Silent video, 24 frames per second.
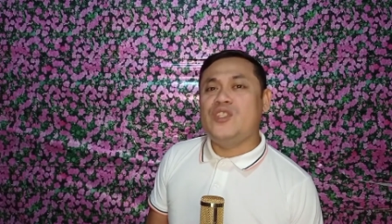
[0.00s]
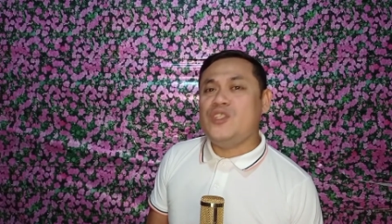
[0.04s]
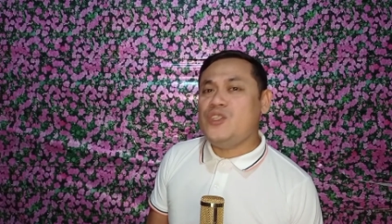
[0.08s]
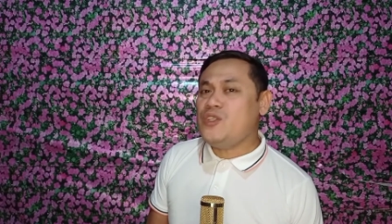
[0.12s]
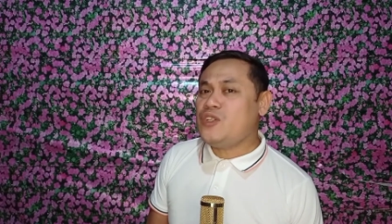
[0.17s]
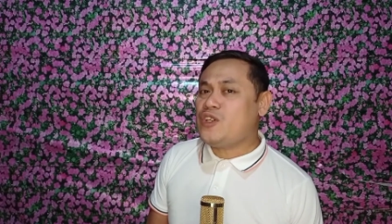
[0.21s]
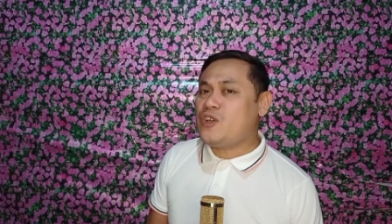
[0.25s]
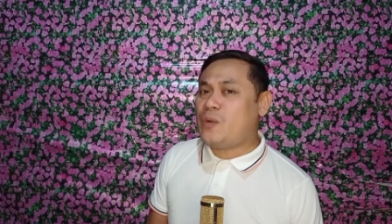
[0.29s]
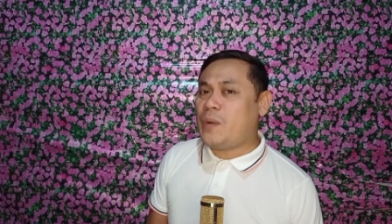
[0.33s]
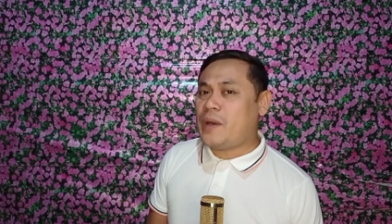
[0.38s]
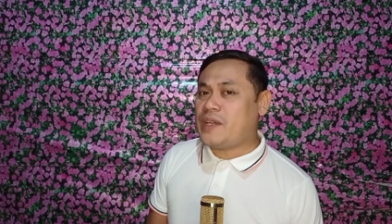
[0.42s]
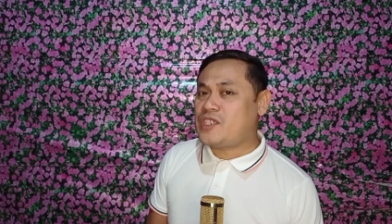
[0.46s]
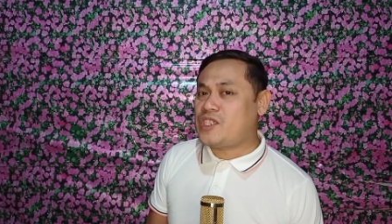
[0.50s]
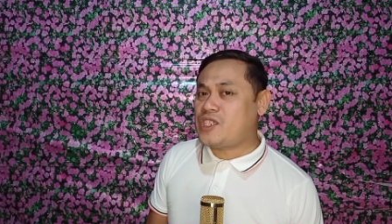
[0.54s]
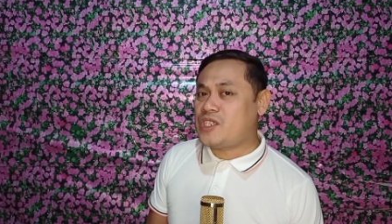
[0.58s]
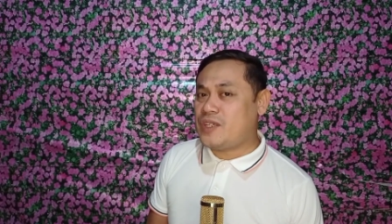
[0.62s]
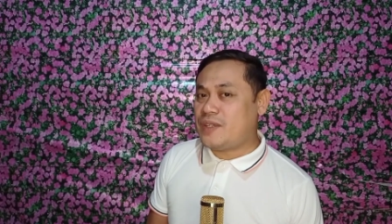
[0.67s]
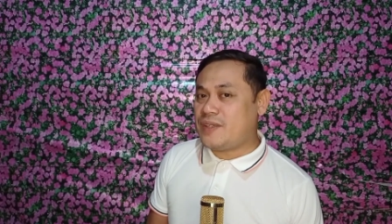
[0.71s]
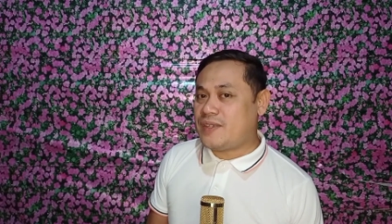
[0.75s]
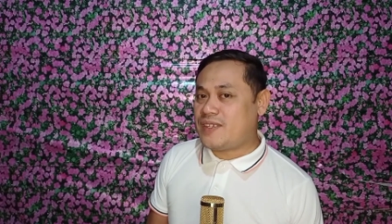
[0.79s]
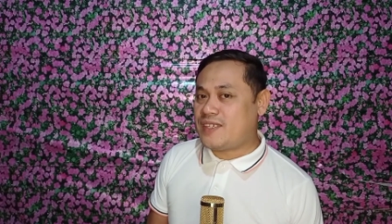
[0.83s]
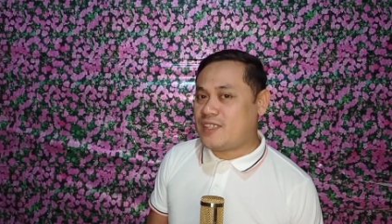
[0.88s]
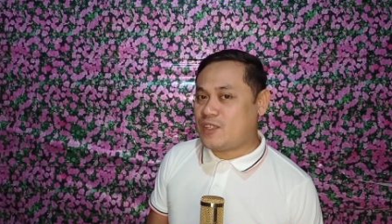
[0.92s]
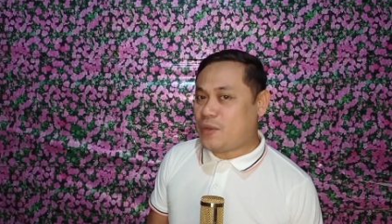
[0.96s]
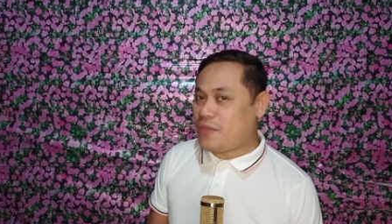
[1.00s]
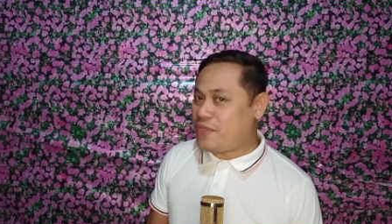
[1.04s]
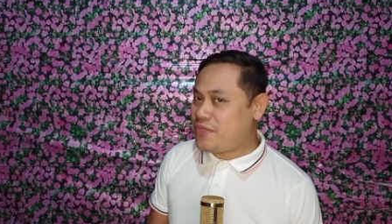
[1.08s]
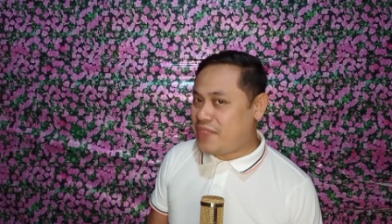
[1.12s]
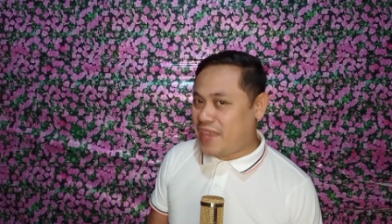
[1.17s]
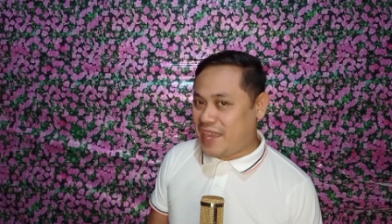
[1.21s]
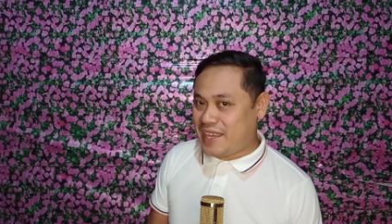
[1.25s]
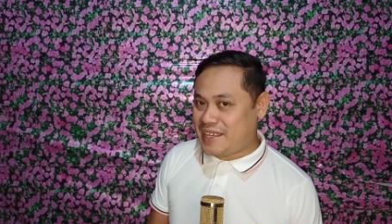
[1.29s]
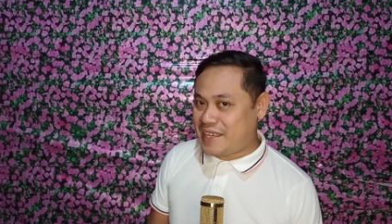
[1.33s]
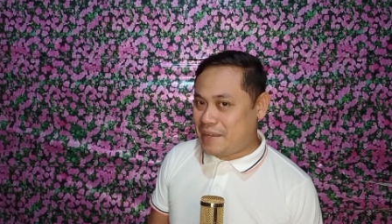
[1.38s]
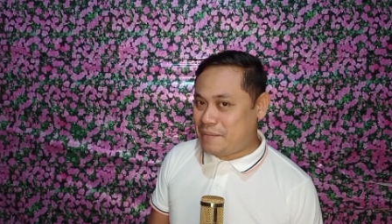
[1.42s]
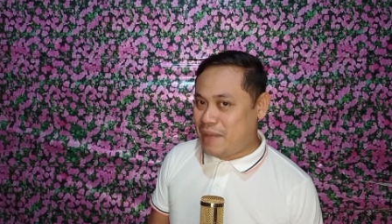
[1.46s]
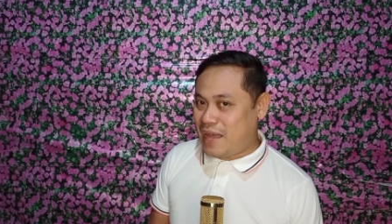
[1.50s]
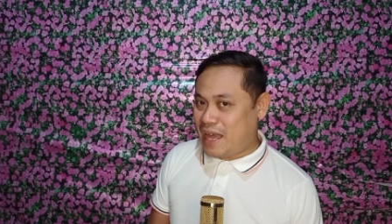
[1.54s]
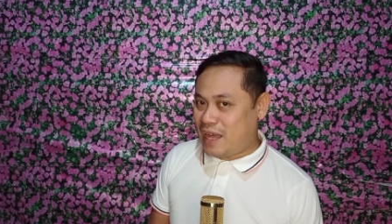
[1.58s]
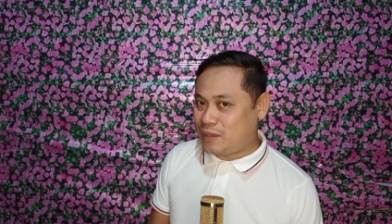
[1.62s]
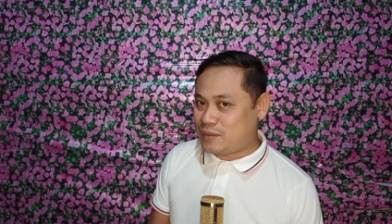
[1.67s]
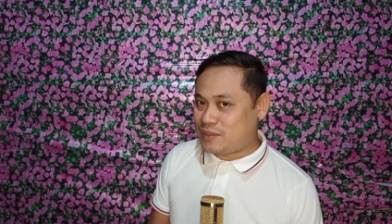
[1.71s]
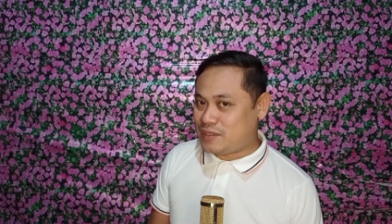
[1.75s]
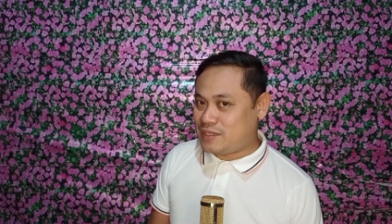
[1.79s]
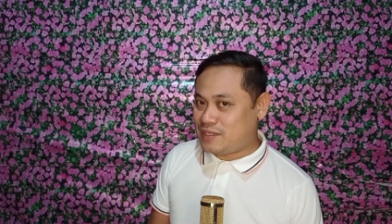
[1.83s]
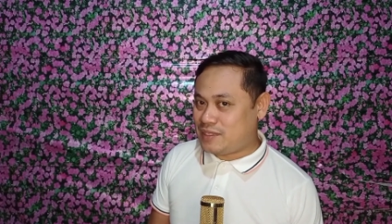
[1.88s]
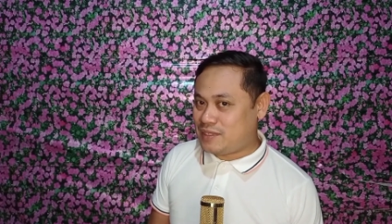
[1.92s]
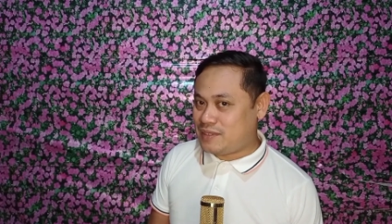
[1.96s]
new questions to think
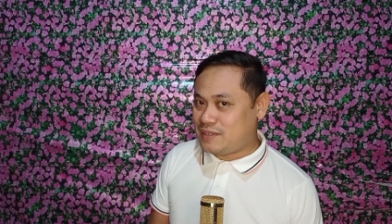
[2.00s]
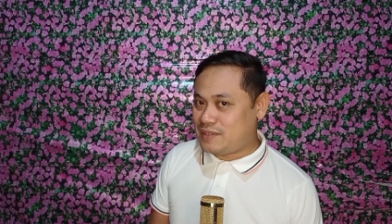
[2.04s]
about.